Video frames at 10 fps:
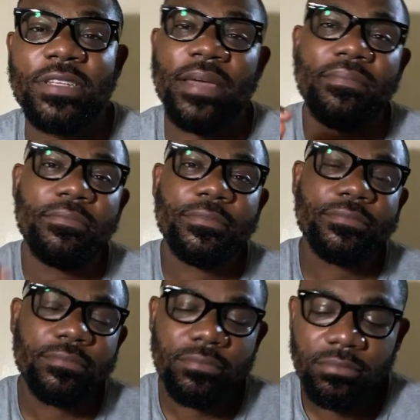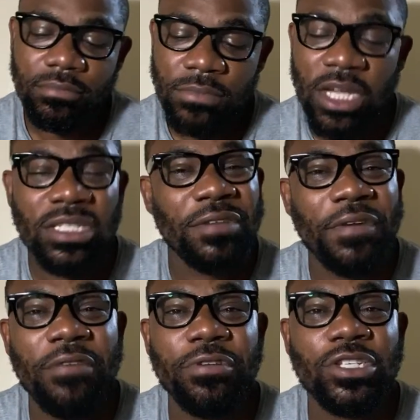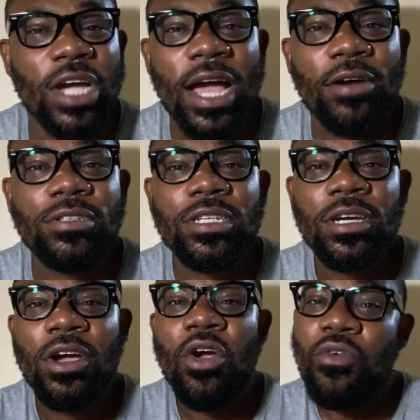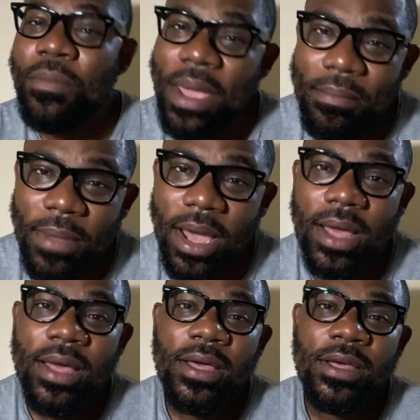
them. Because the favorite child, remember,